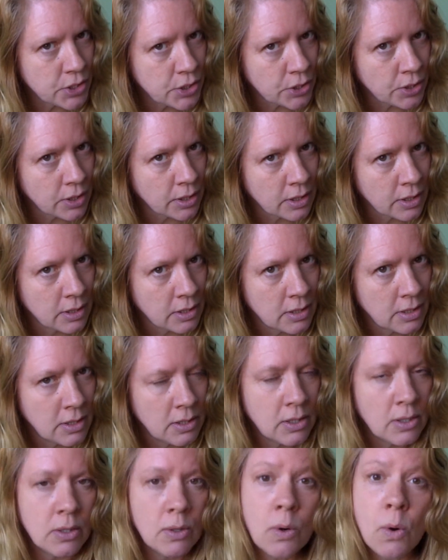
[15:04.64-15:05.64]
sure.
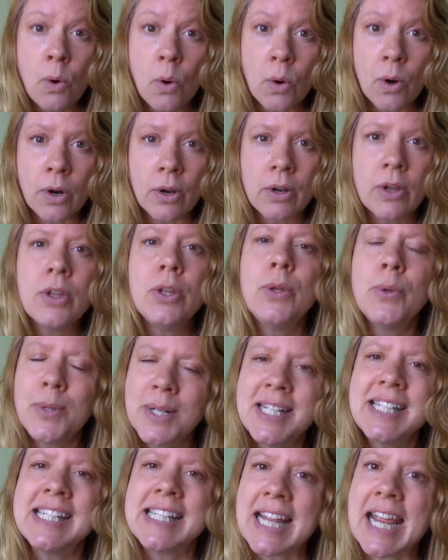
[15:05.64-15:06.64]
Or you
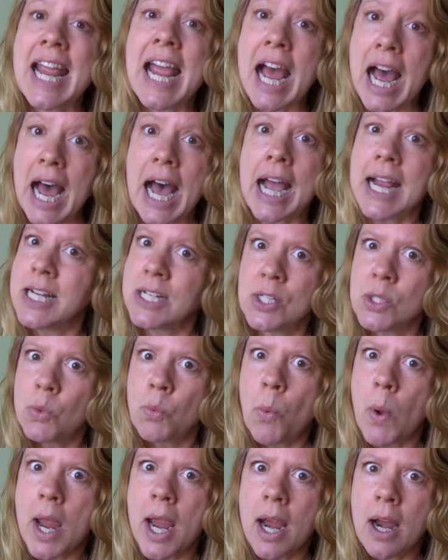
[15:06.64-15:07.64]
can say I
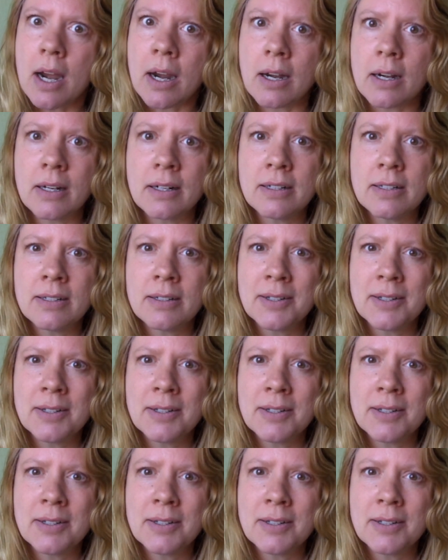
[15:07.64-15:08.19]
swear